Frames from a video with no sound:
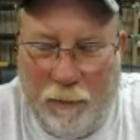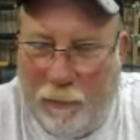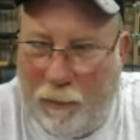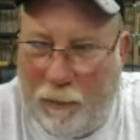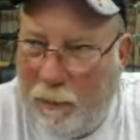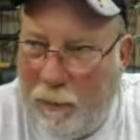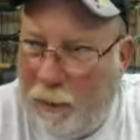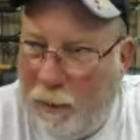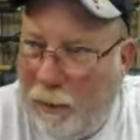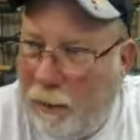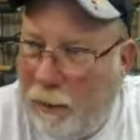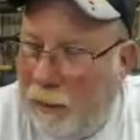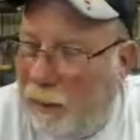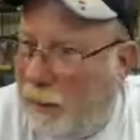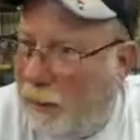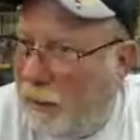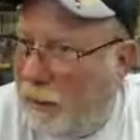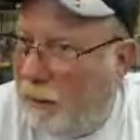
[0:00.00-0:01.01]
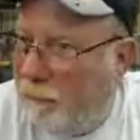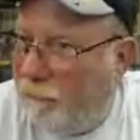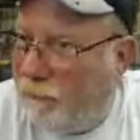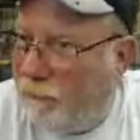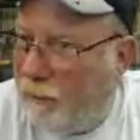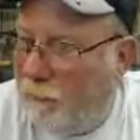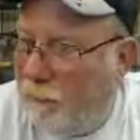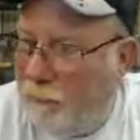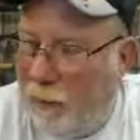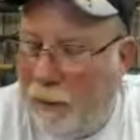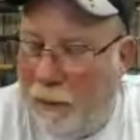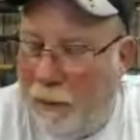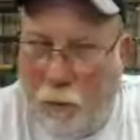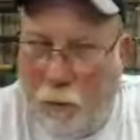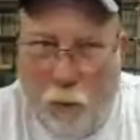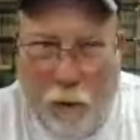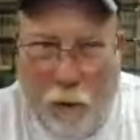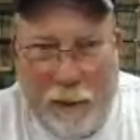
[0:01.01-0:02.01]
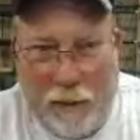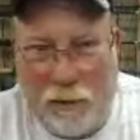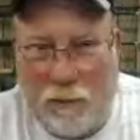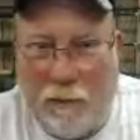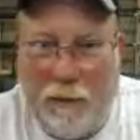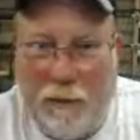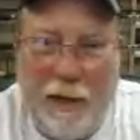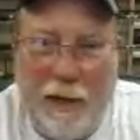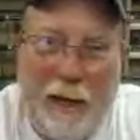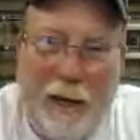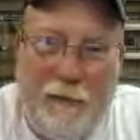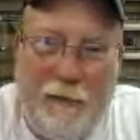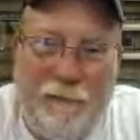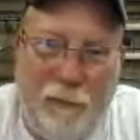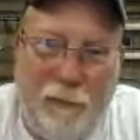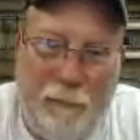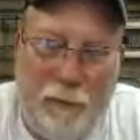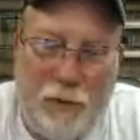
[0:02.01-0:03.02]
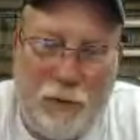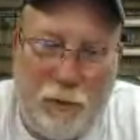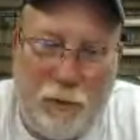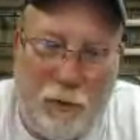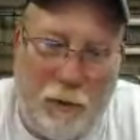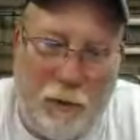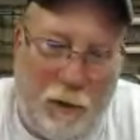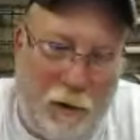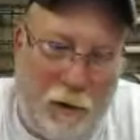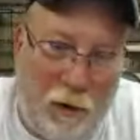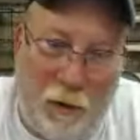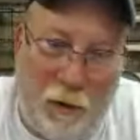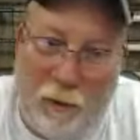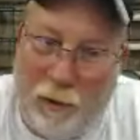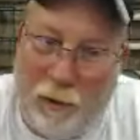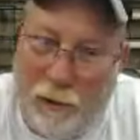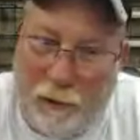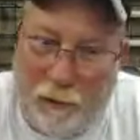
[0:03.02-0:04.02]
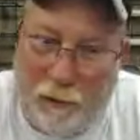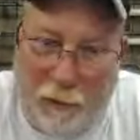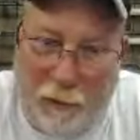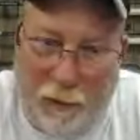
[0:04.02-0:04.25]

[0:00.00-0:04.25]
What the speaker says: River from the western half of Missouri all year